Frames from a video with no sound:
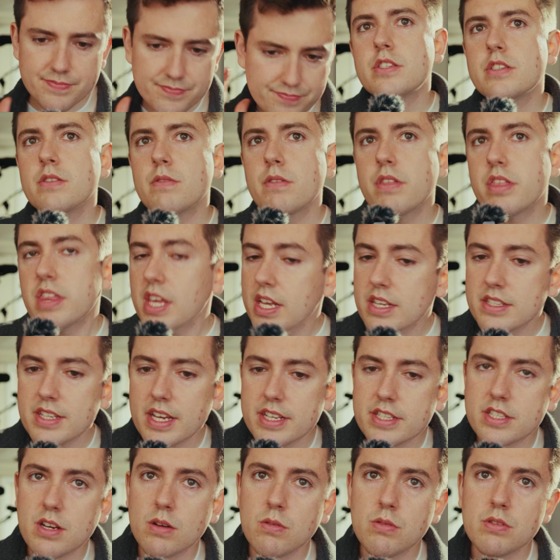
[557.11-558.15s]
So things I
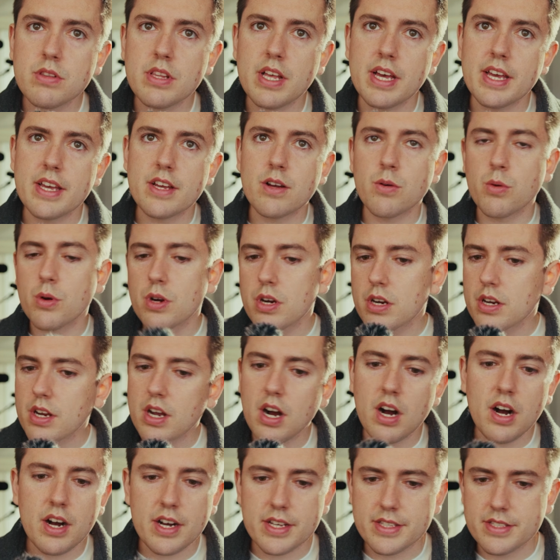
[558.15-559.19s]
don't like, or
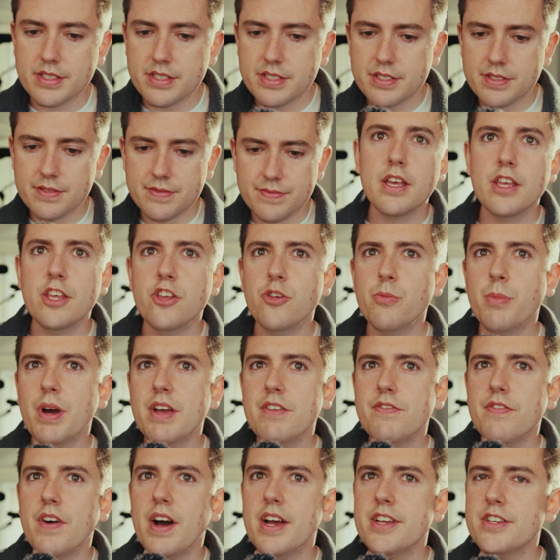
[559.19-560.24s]
cons. You
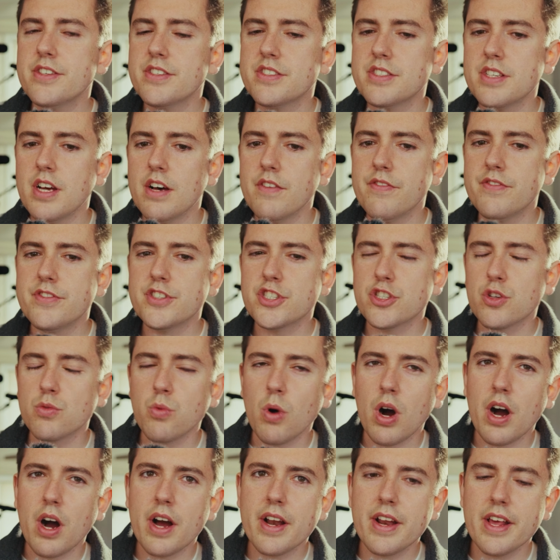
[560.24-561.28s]
might find yourself
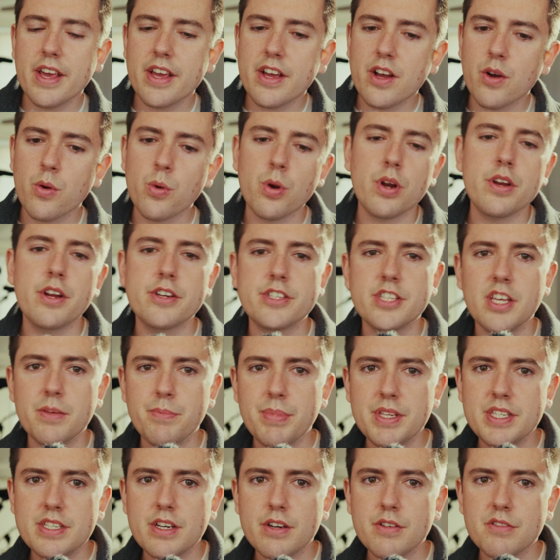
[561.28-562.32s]
squatting or on your tippy
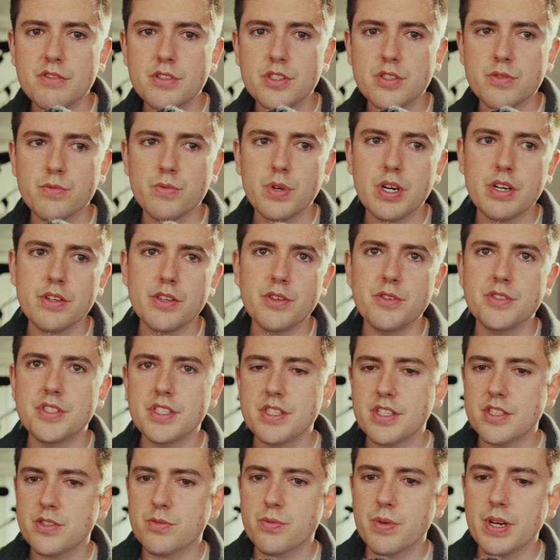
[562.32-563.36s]
toes while using
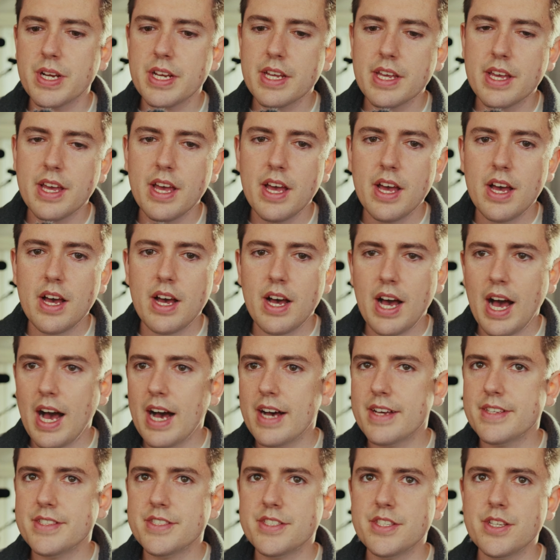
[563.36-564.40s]
this rig,
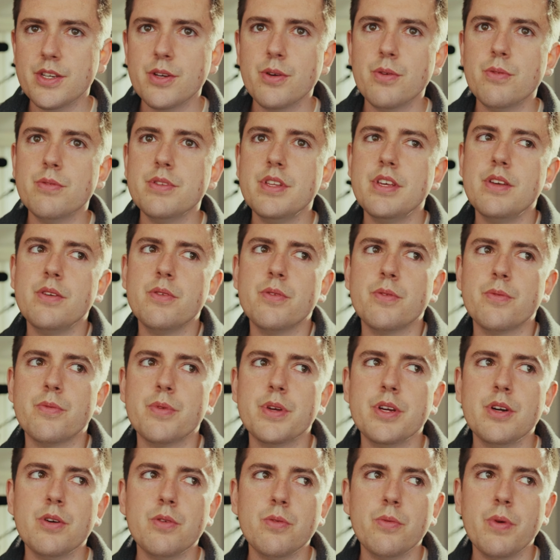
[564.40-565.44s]
as the only
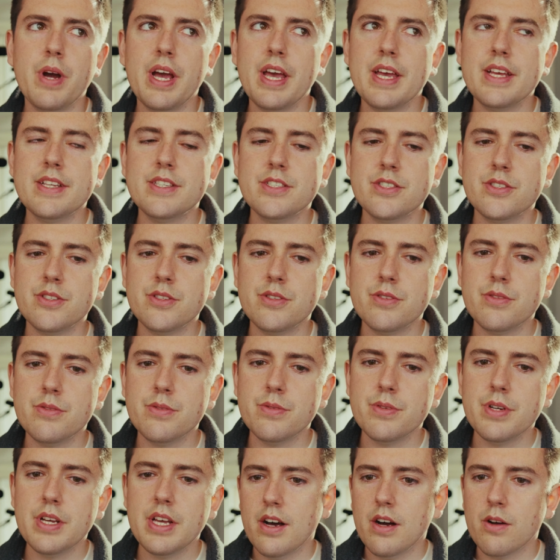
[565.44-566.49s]
real way to
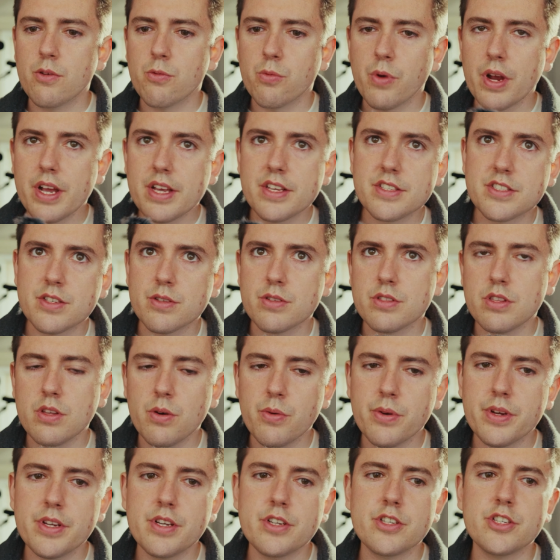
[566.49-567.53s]
raise or
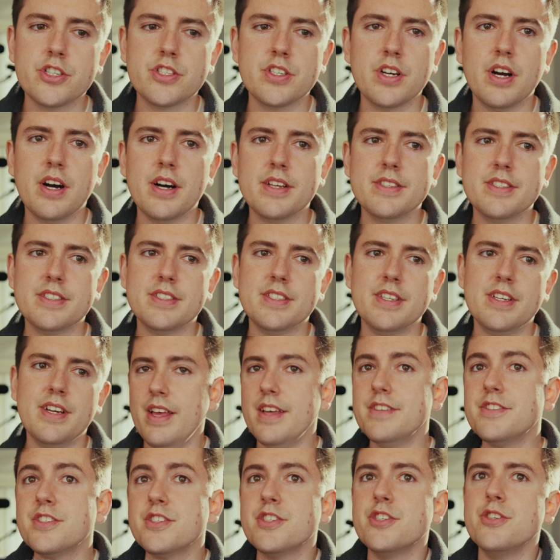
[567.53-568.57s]
lower your shots
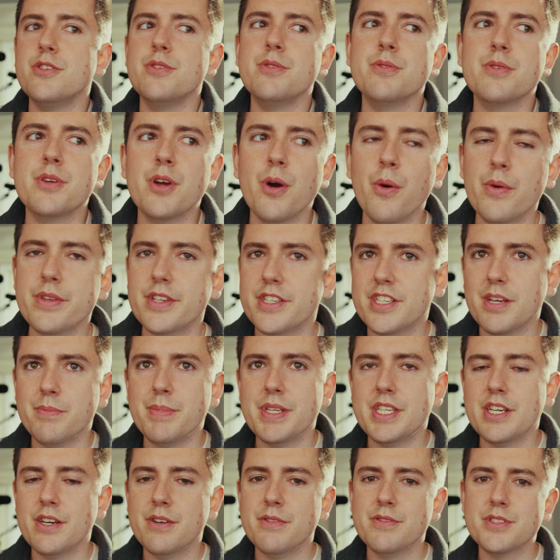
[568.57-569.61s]
is to go on your tippy
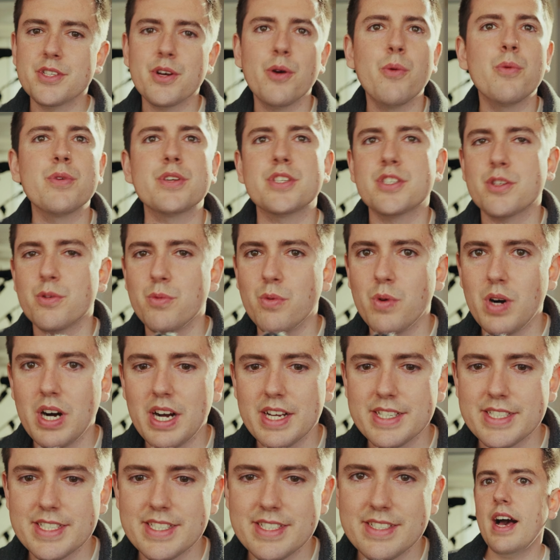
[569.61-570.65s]
toes or
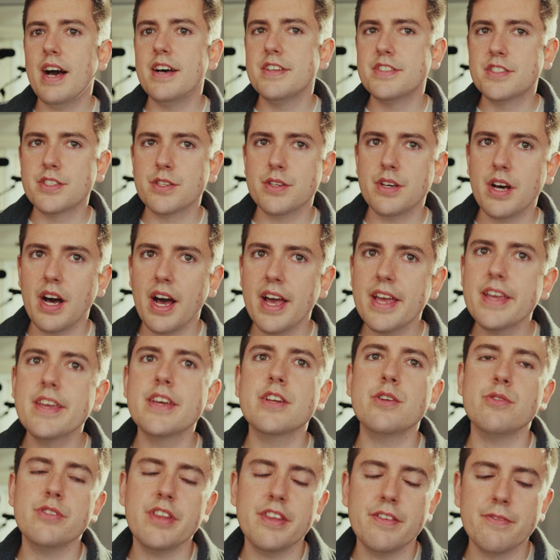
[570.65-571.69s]
squat, as the height
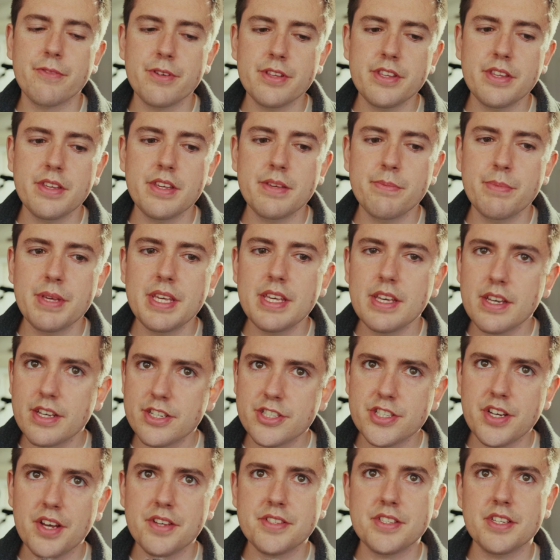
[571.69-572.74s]
can only really be
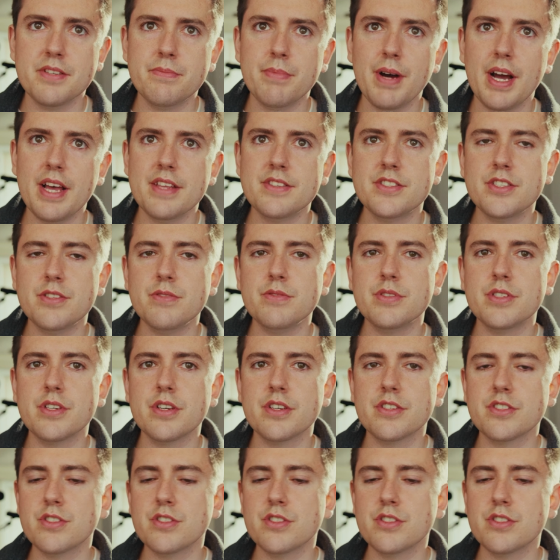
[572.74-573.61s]
adjusted by its user.